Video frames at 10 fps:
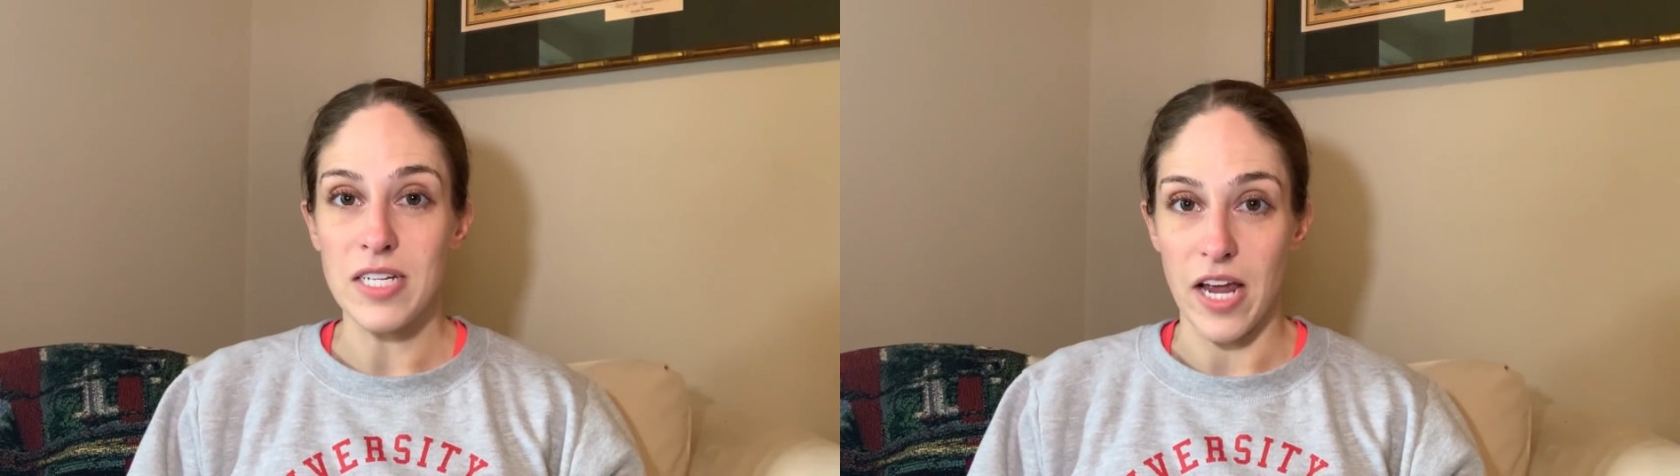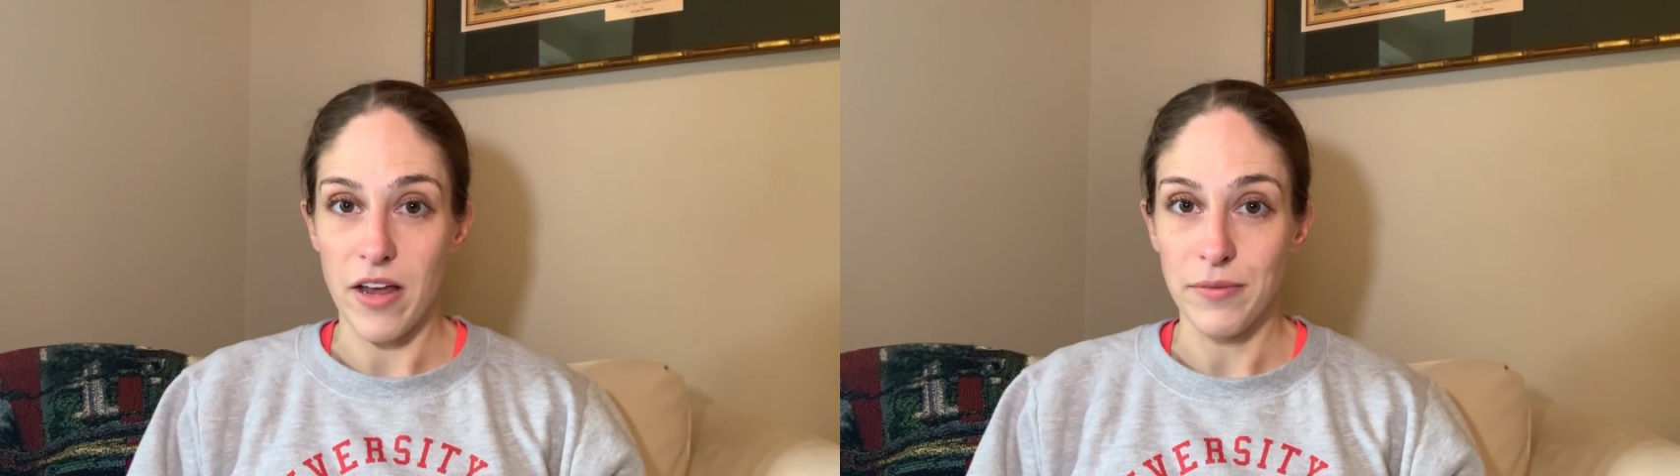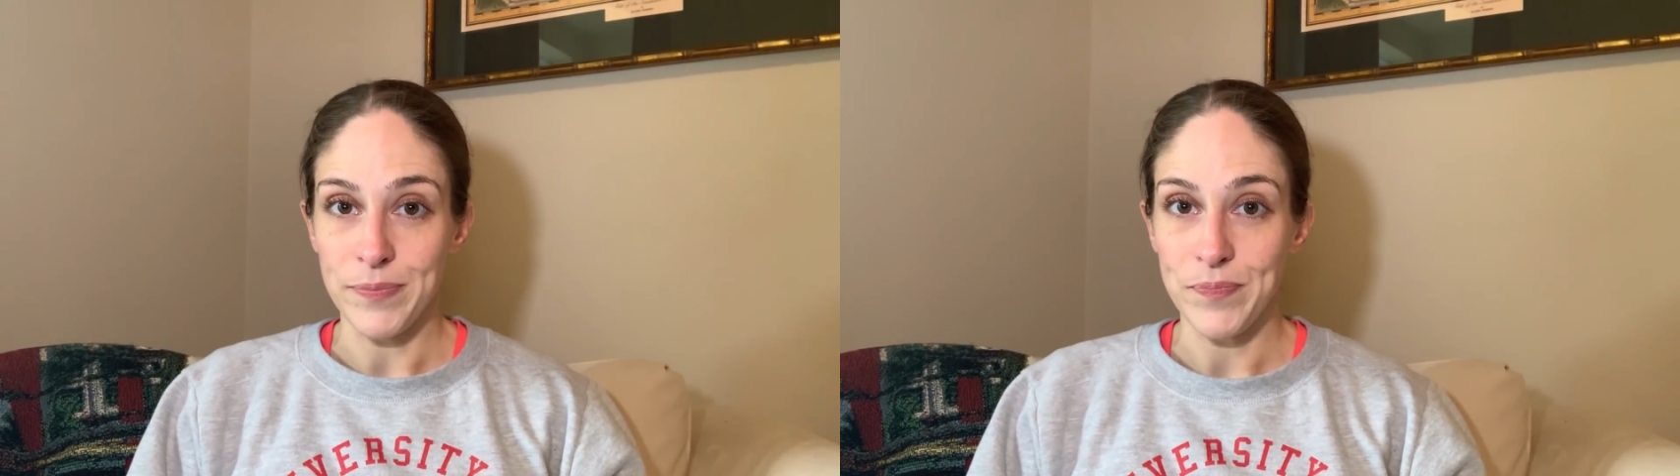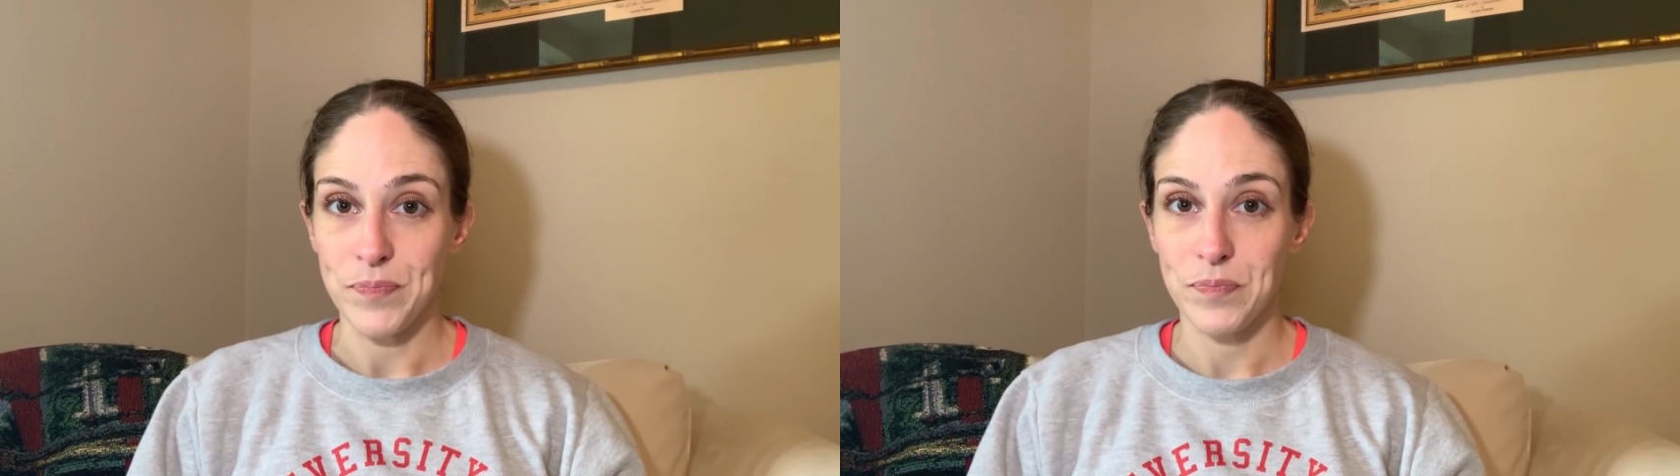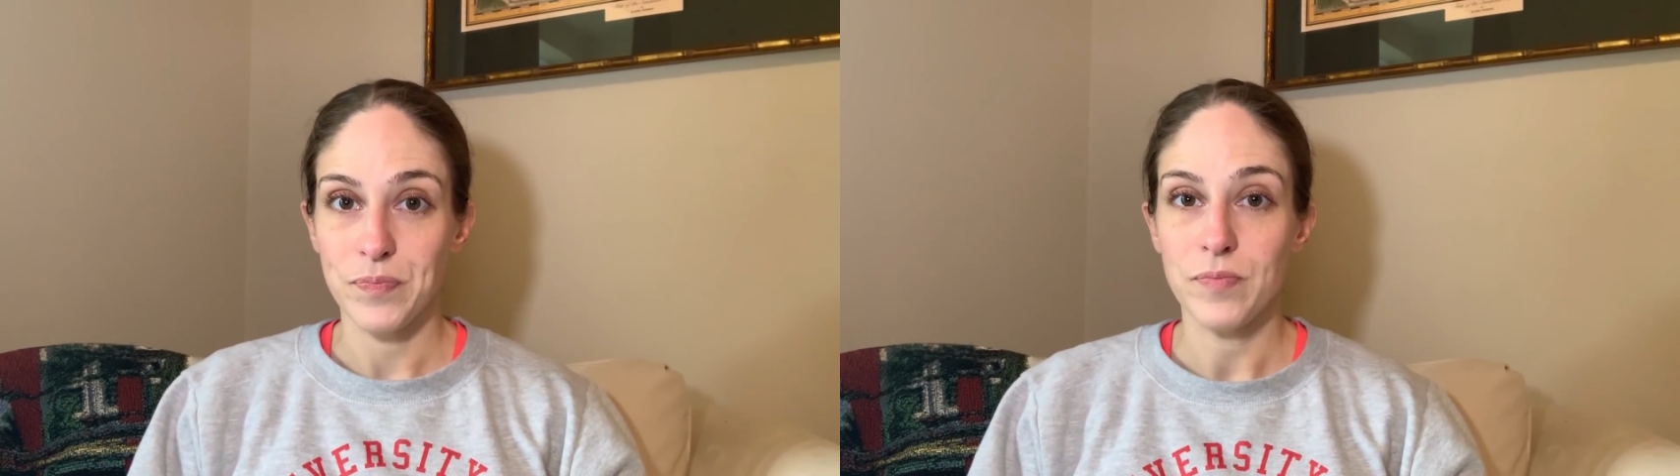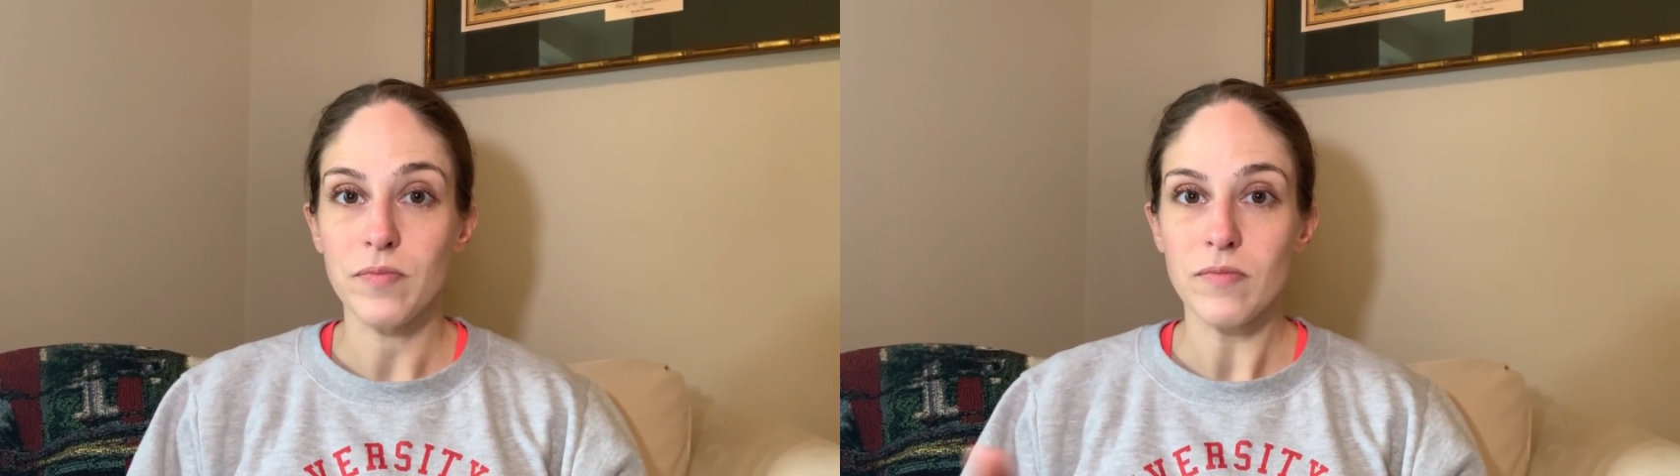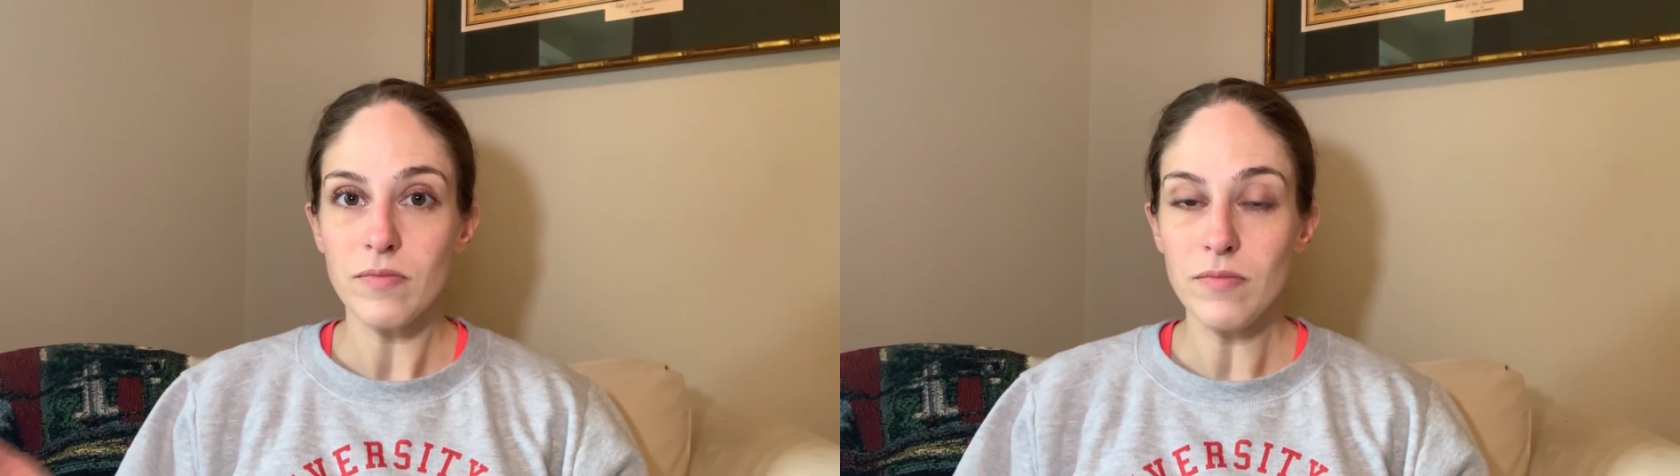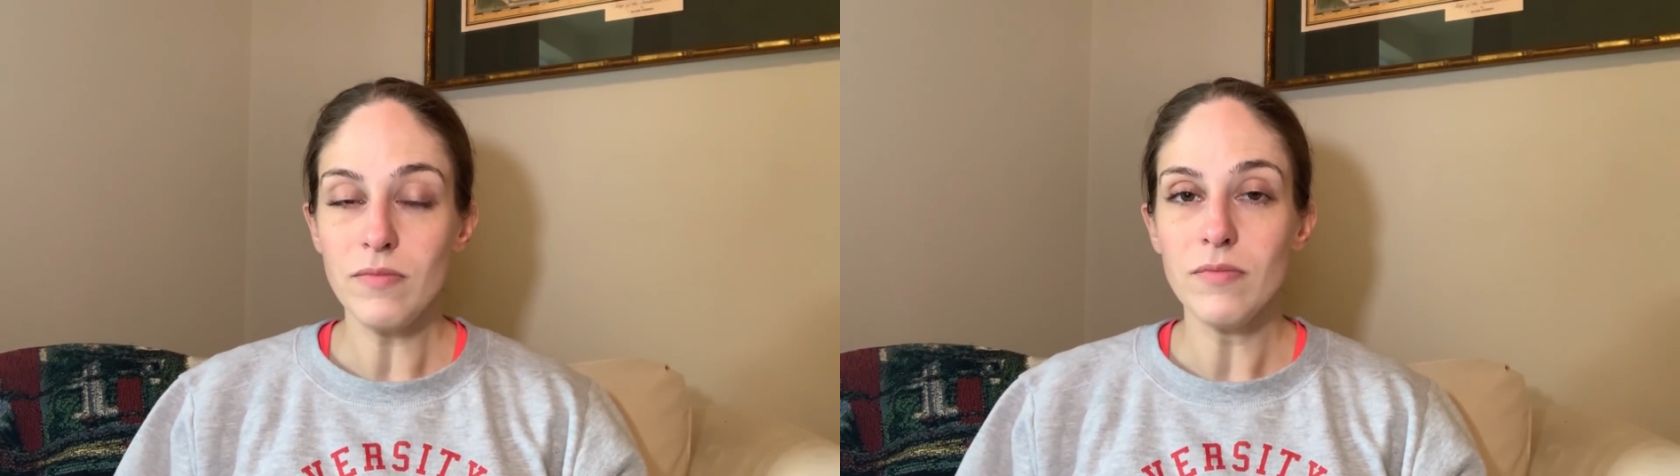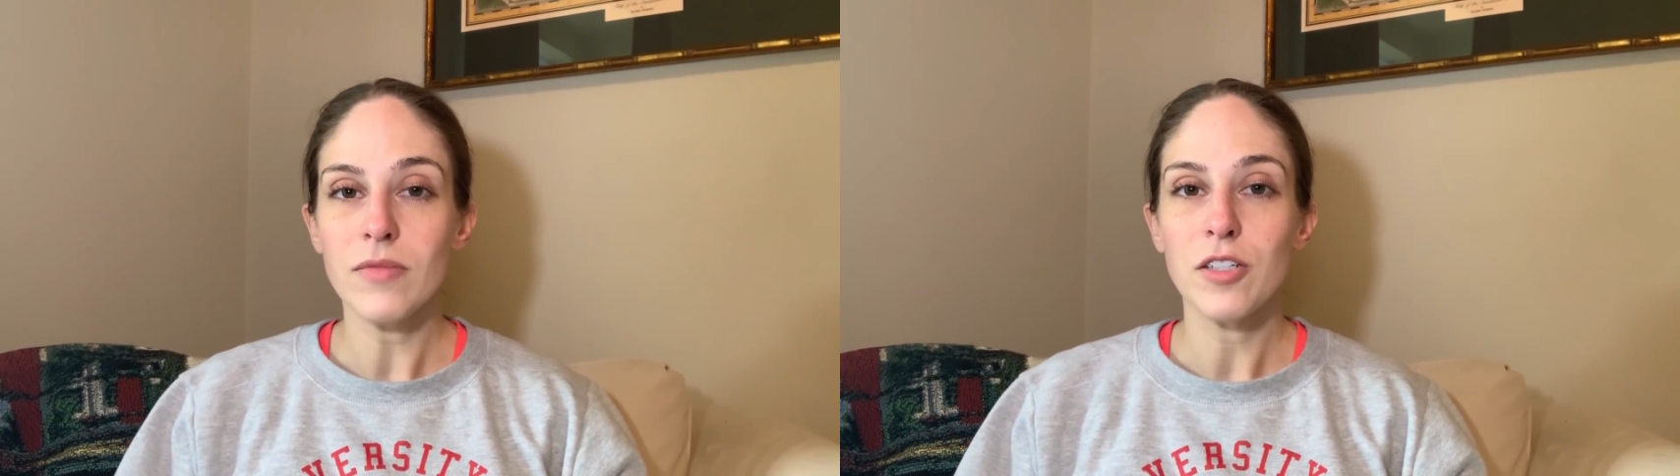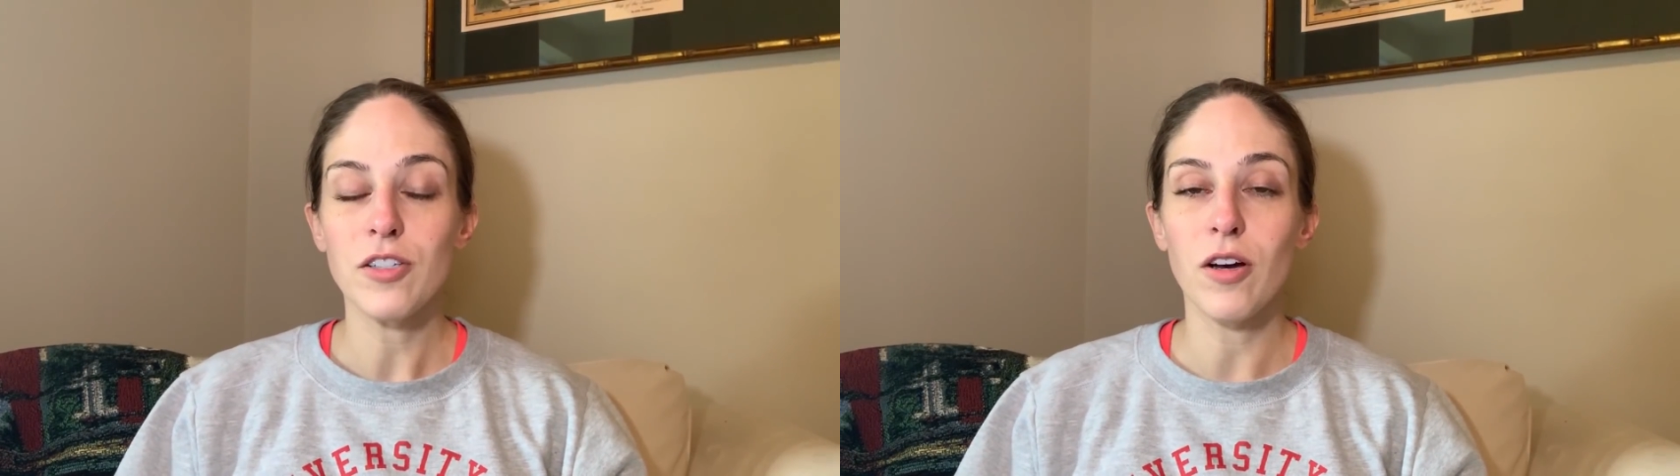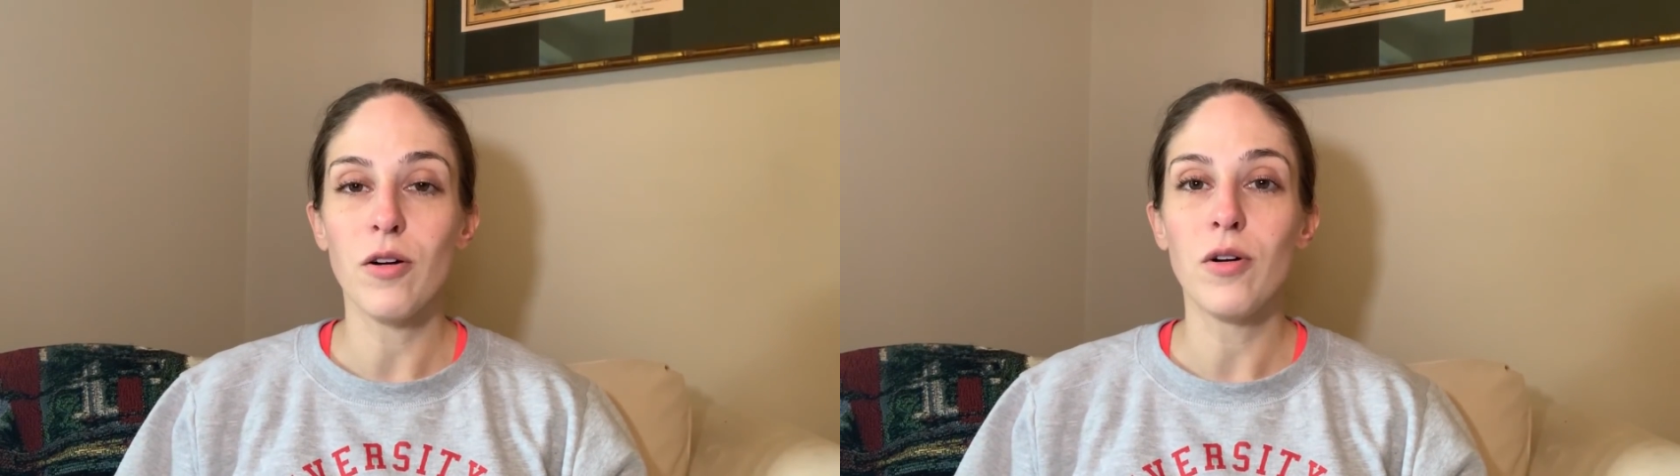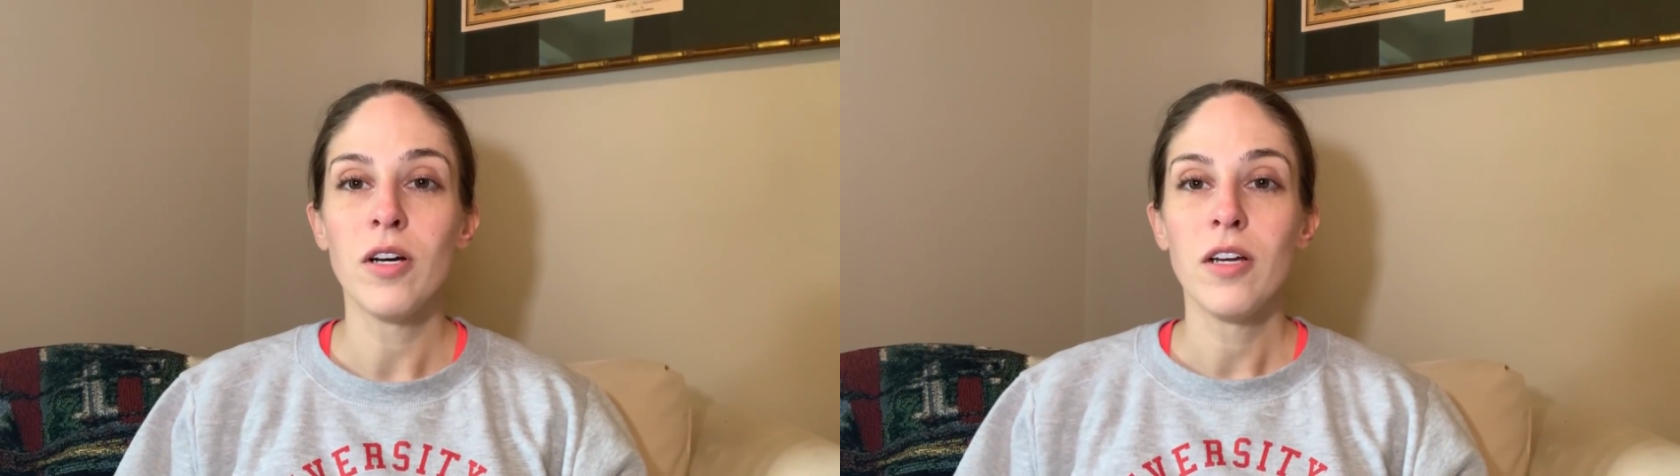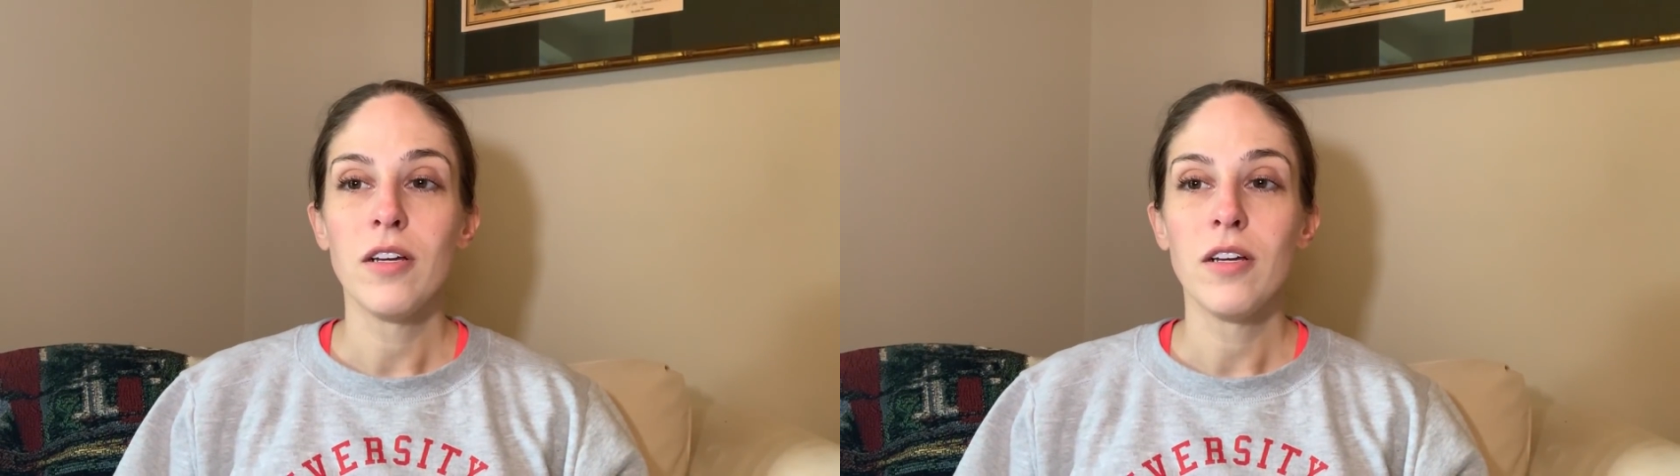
day. So